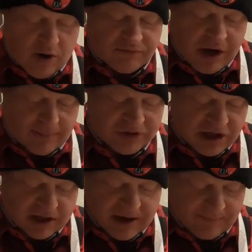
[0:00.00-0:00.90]
rooftop
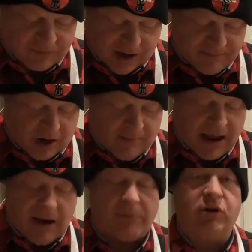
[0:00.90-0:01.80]
chili. I'm talking
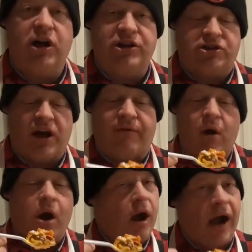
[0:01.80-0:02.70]
about good
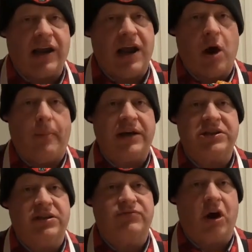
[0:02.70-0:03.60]
stuff. I can't help
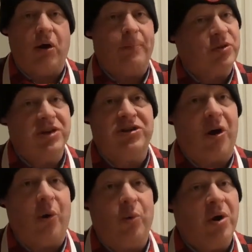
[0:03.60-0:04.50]
myself, y'all. It's
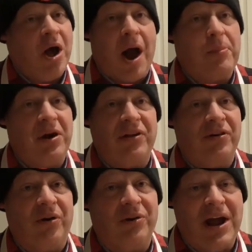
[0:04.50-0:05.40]
cold. I've been out
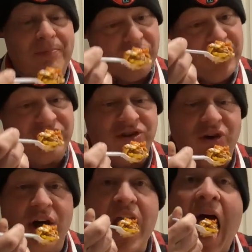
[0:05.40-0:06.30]
there all day. This is
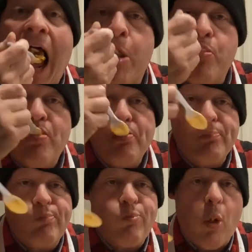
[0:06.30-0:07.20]
good.
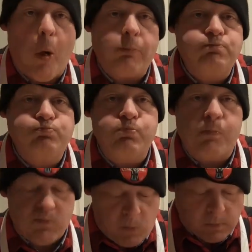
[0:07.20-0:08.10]

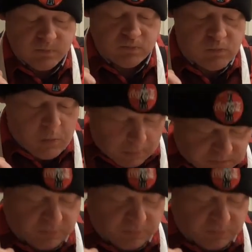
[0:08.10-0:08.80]
Woo!